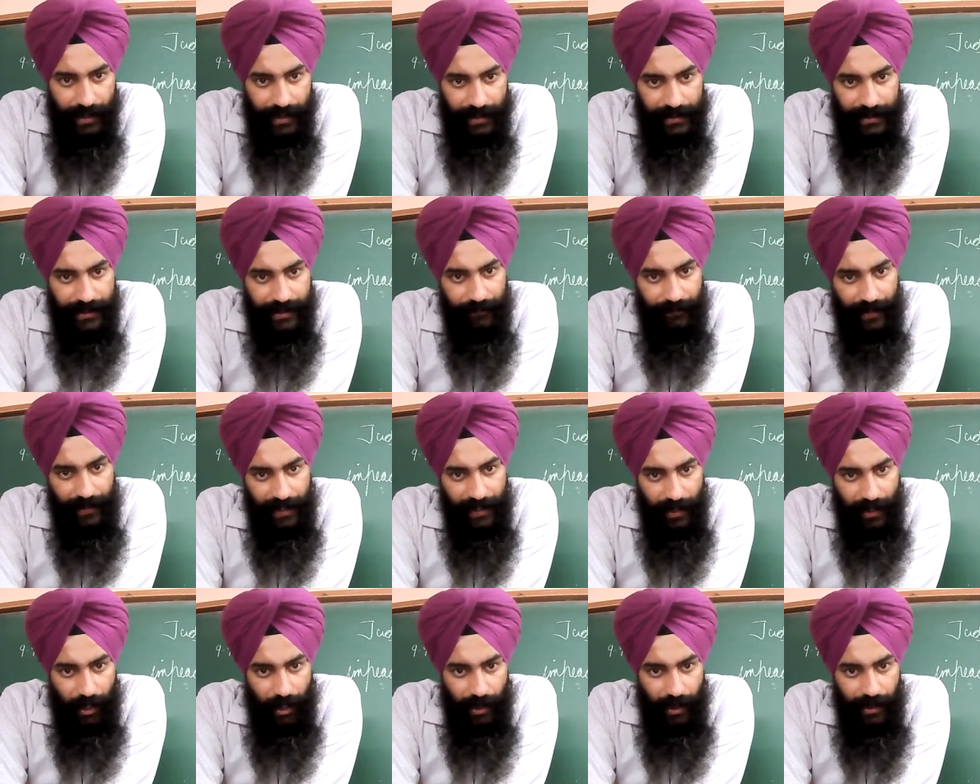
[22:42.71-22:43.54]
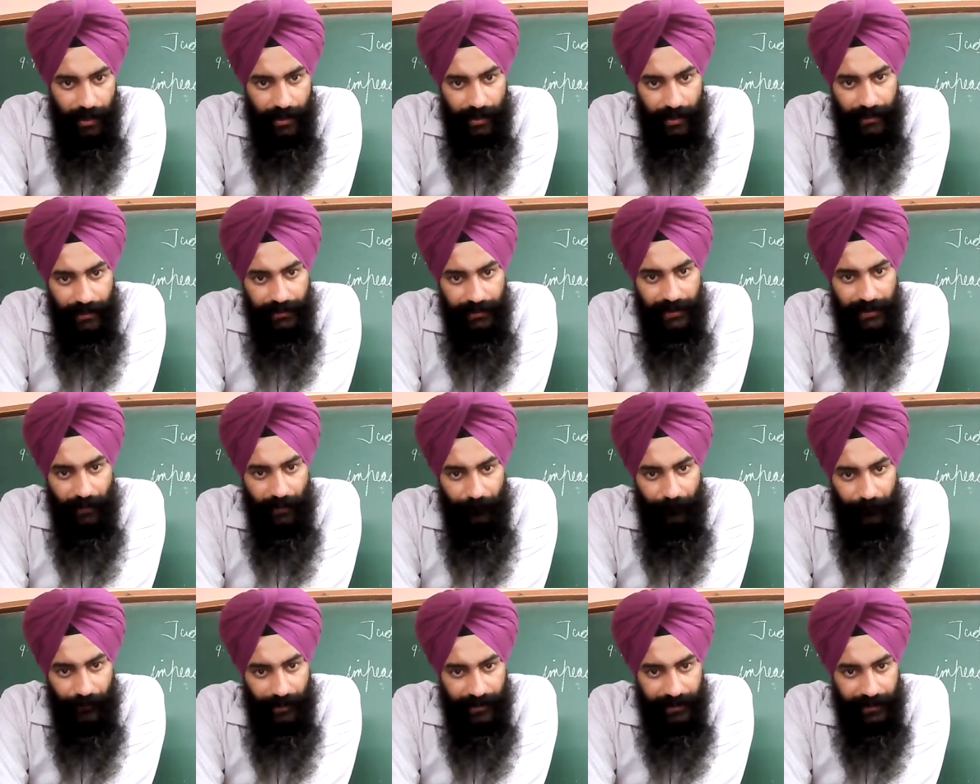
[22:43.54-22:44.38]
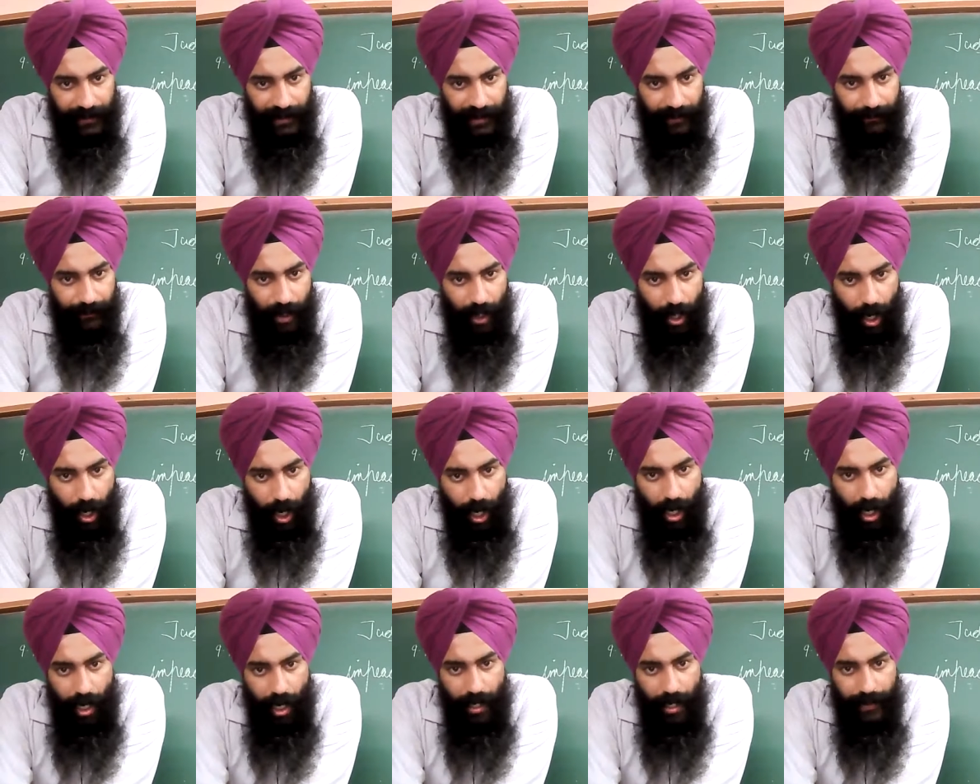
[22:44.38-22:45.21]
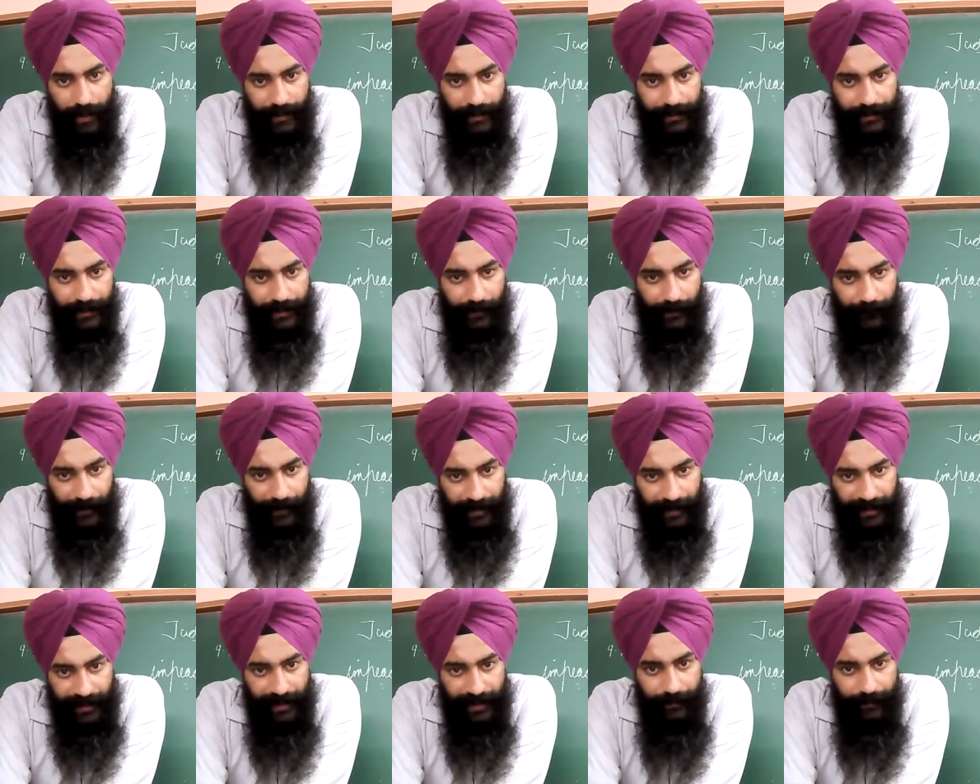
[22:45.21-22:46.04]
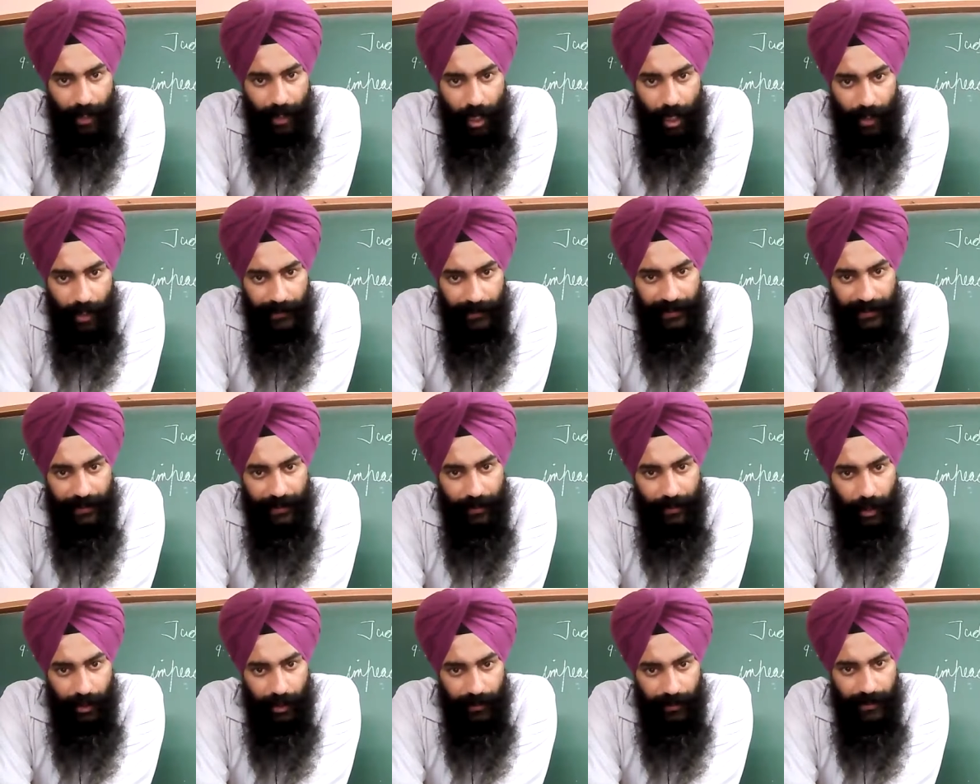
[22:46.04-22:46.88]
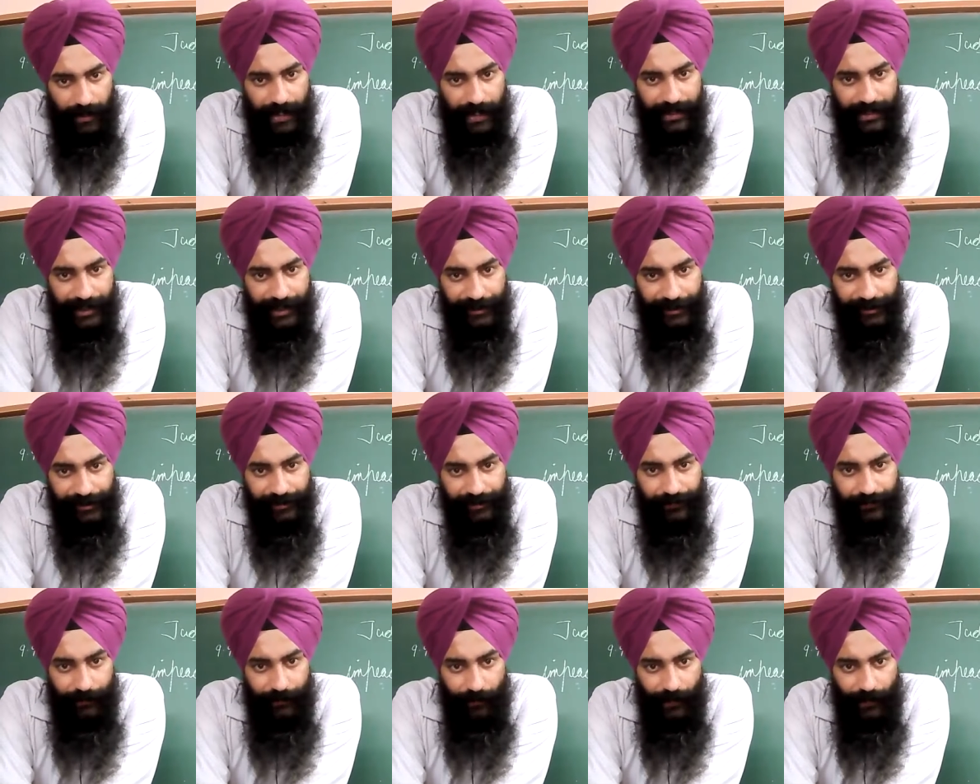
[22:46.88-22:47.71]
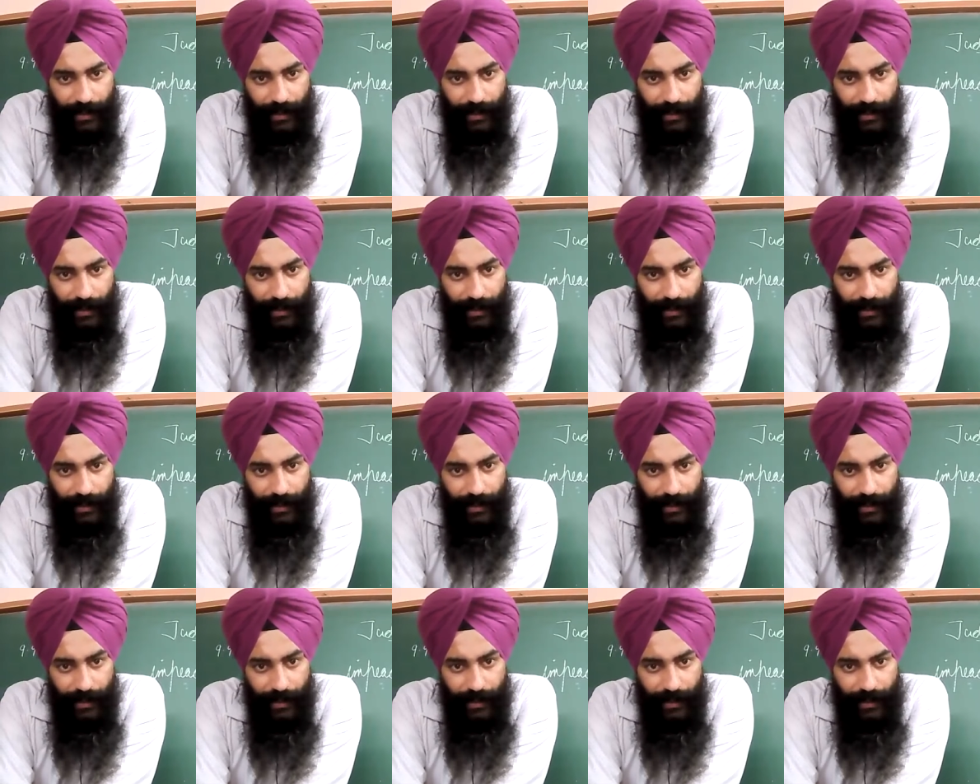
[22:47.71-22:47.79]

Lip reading: civil law, the victim or the organization,